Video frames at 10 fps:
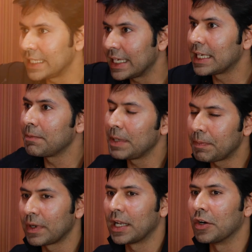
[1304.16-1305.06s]
and taking
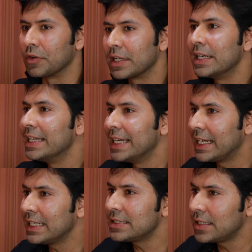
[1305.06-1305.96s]
people out.
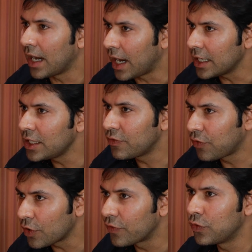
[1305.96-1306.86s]
It is the hunt
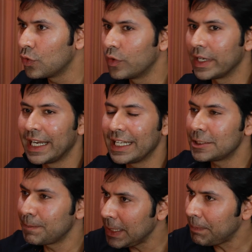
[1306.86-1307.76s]
for food. It
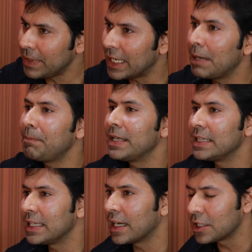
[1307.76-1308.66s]
is people
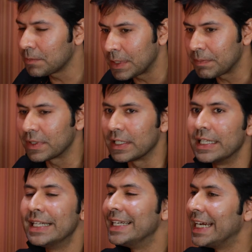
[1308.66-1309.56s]
helping the other people.
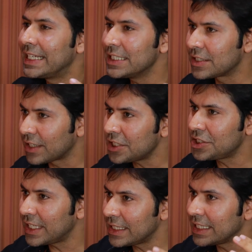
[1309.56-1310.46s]
It is
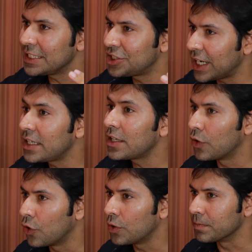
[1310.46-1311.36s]
rush at these
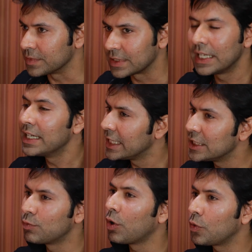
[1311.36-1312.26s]
shelter homes
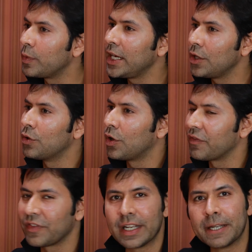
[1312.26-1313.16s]
is what we know
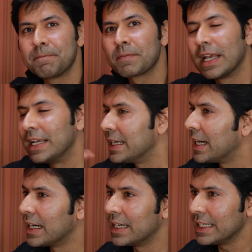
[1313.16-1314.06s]
of it.
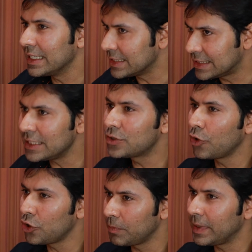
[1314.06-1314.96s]
Is this
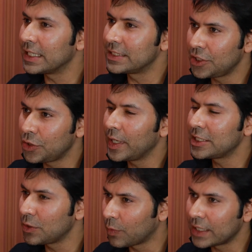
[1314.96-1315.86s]
going to be a
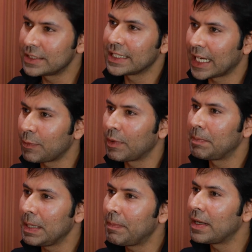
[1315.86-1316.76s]
situation once again
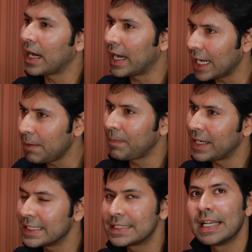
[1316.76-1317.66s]
where people are
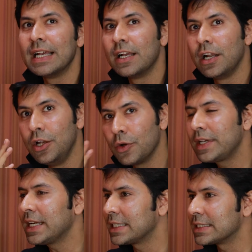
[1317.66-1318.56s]
helpless,
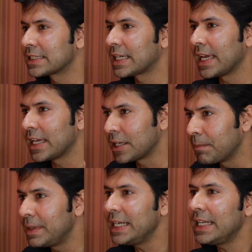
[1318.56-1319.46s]
looking at the sky,
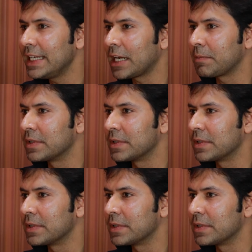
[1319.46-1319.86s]
completely at